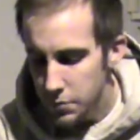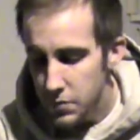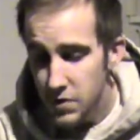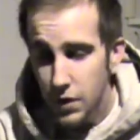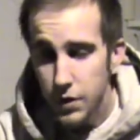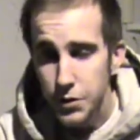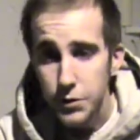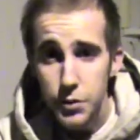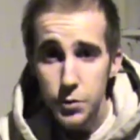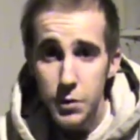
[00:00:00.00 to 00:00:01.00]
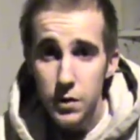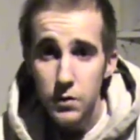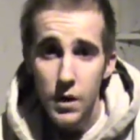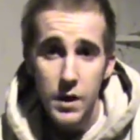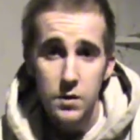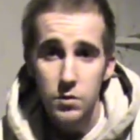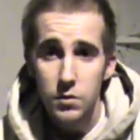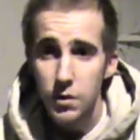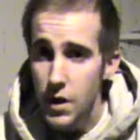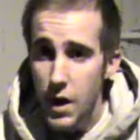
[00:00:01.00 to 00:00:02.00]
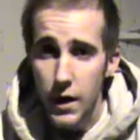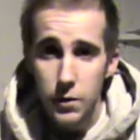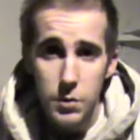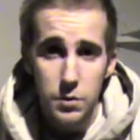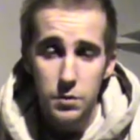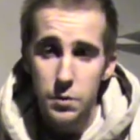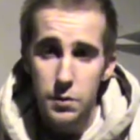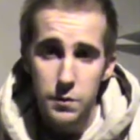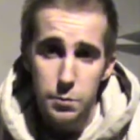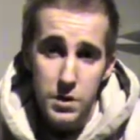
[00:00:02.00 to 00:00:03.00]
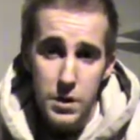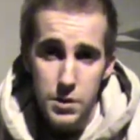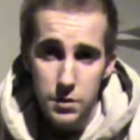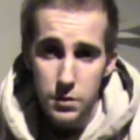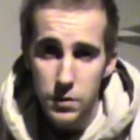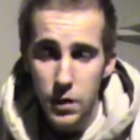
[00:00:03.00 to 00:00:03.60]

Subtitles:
Schedule 2 means it has very high abuse for potential,